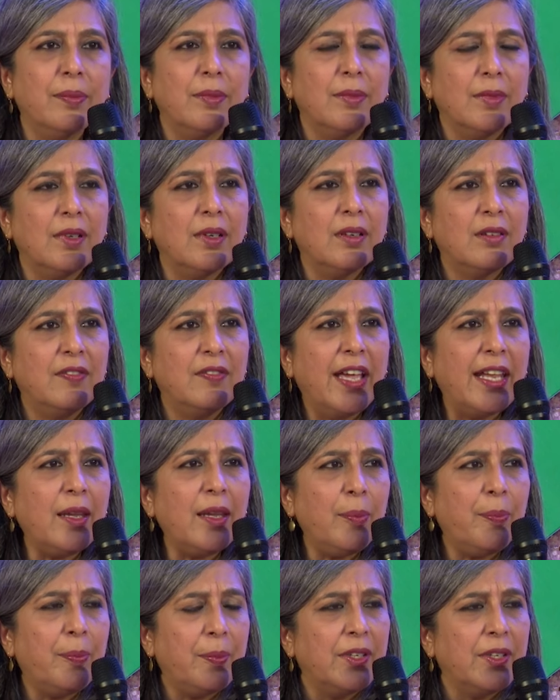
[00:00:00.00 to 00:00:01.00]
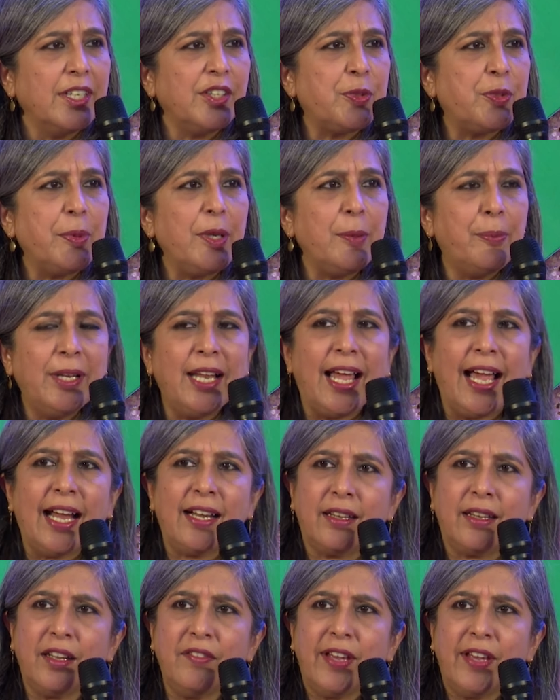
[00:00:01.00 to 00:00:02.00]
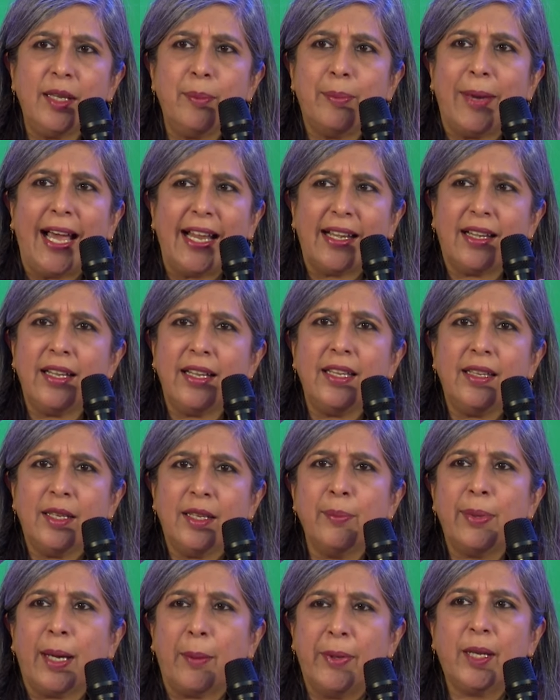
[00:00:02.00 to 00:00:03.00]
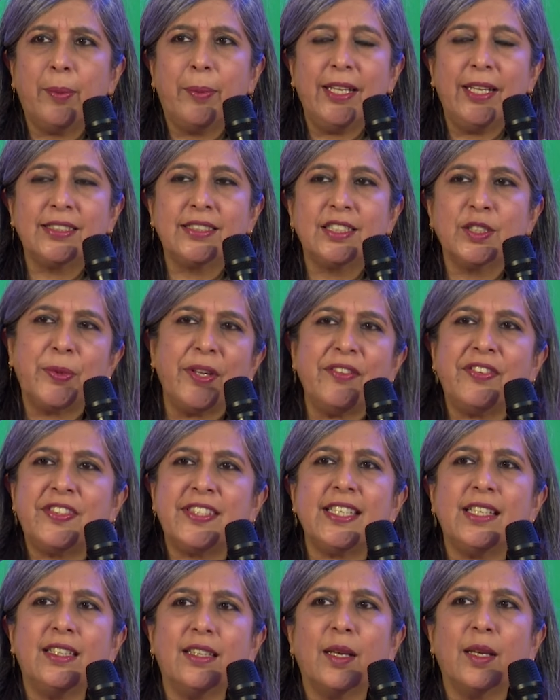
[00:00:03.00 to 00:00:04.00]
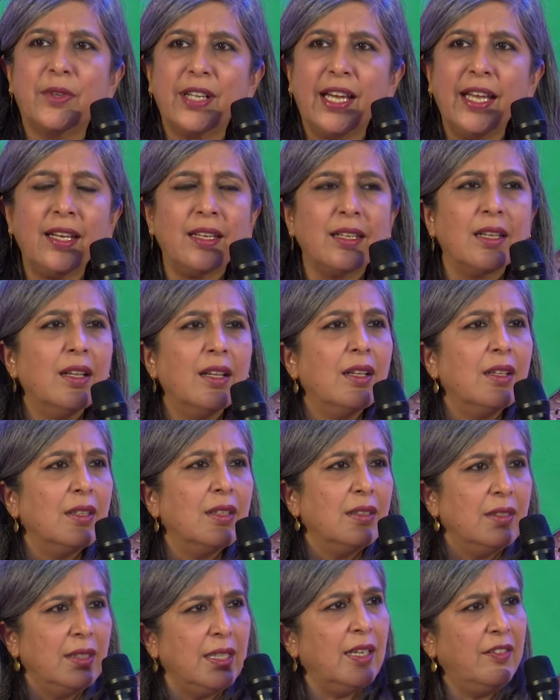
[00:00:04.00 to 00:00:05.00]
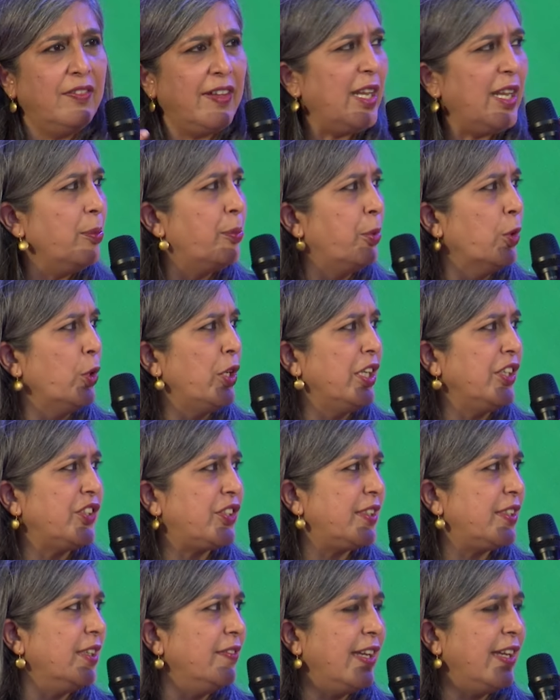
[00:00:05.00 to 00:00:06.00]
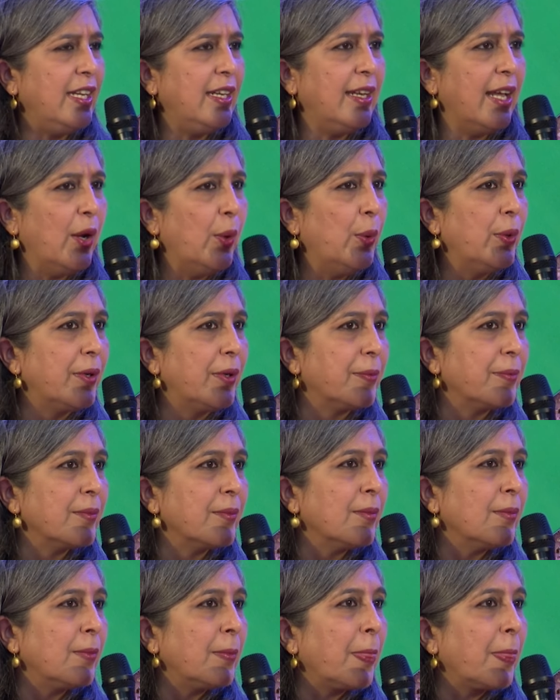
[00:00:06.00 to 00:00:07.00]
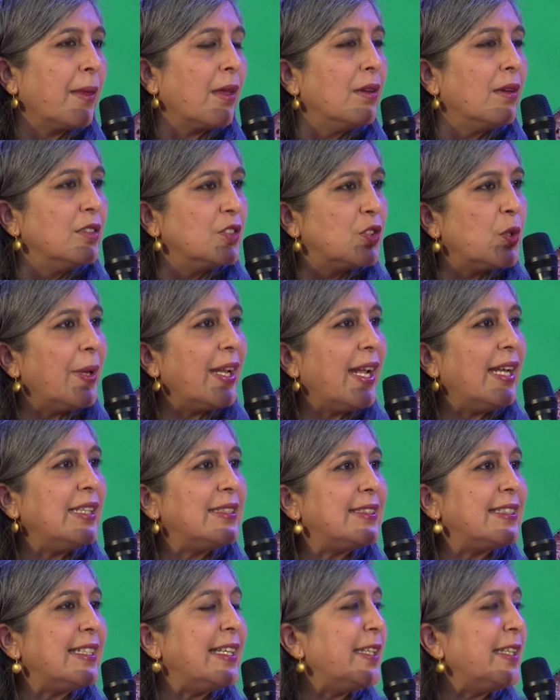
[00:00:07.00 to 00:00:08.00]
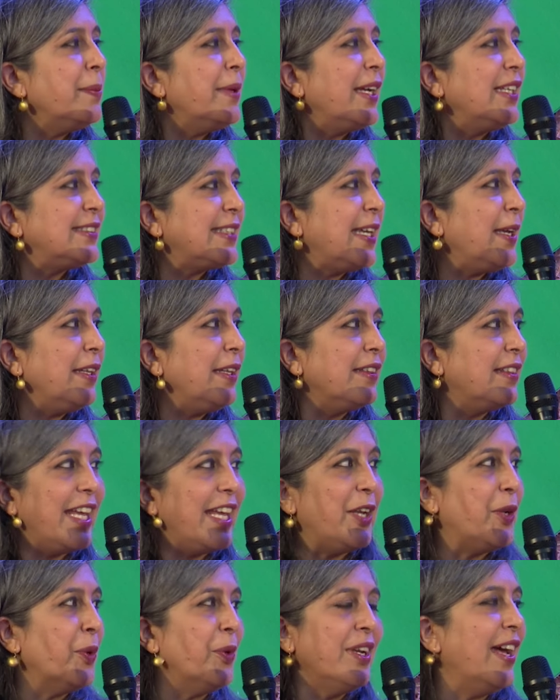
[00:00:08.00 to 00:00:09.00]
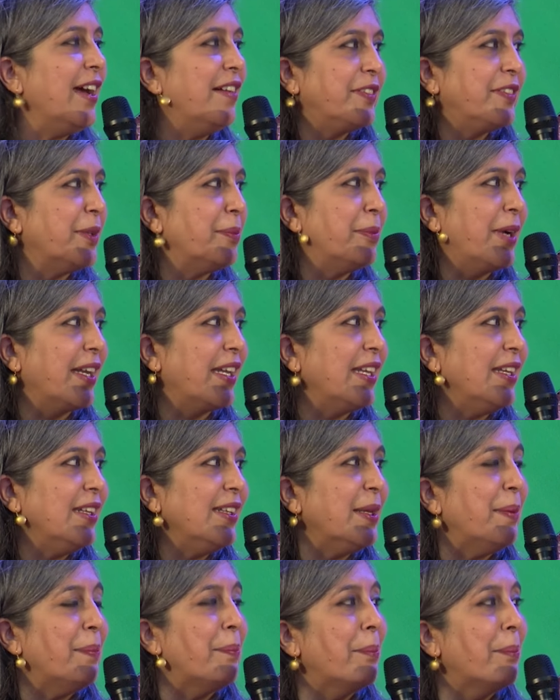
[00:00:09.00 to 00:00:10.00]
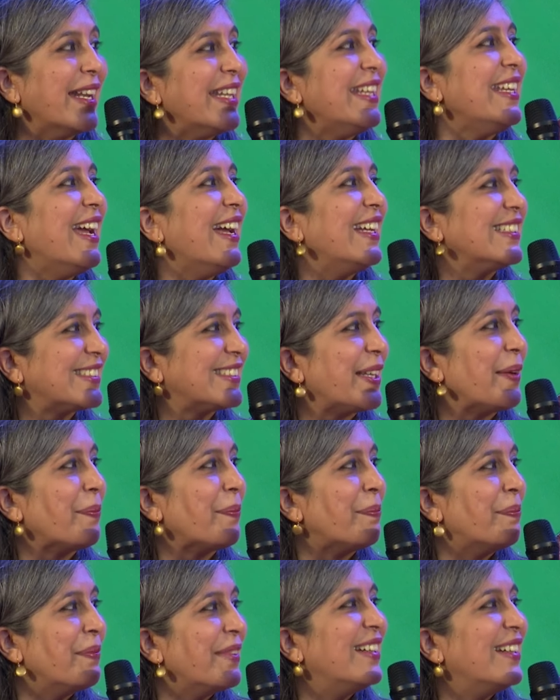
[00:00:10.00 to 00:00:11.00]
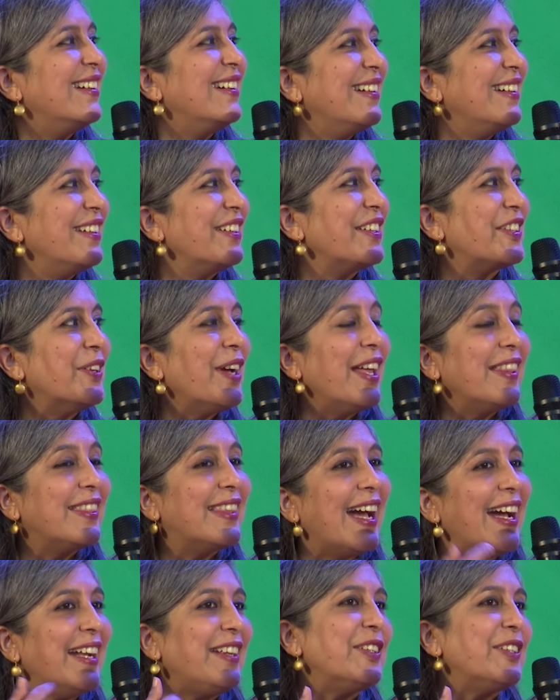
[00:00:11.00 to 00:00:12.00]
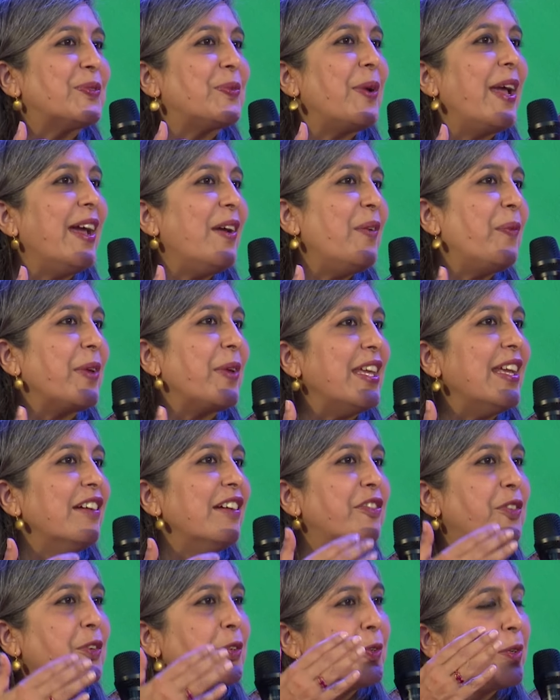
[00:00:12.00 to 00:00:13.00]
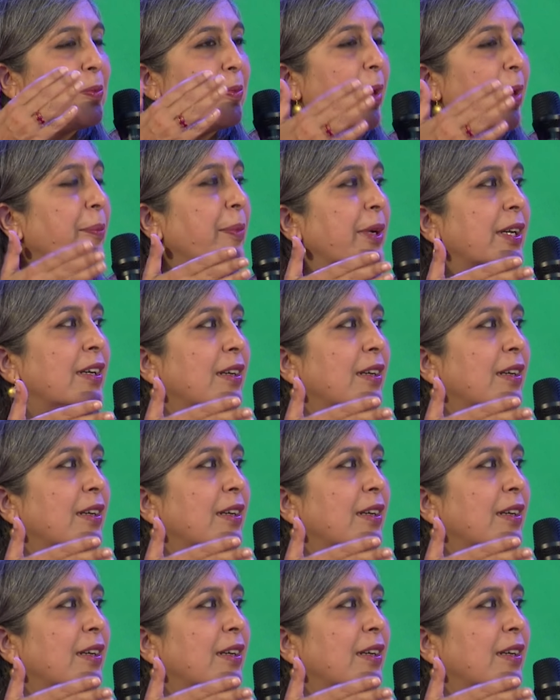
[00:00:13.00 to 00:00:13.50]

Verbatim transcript: uh, very rich people acting very badly in public places? We've seen them, right? They are very boorish, they are very right. loud so when I see them, I say, they don't have the money, the money has them. Right. You know, and that is where we have to remember